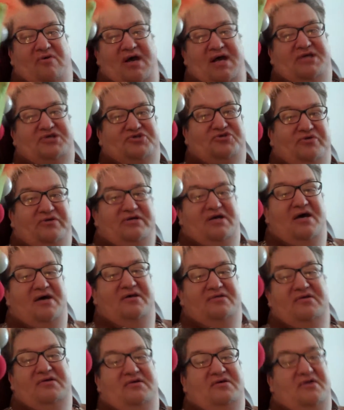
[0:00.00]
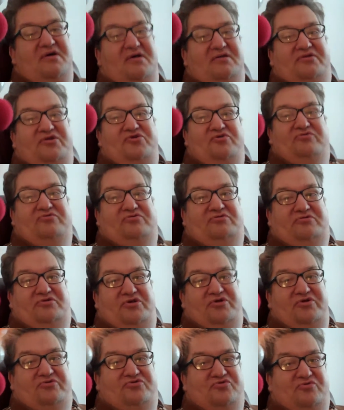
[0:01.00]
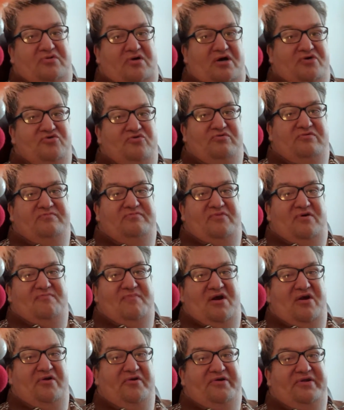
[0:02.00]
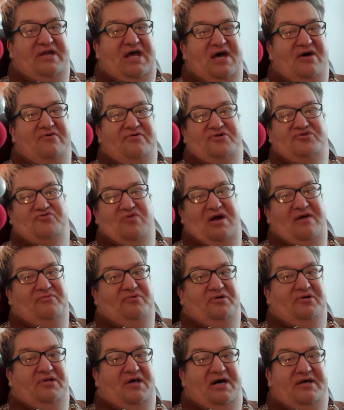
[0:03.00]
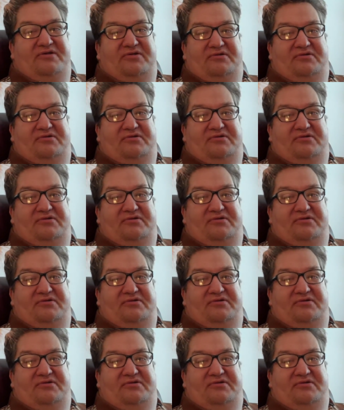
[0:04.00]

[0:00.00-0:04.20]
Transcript: Actually, are you in America now, or you travel a lot?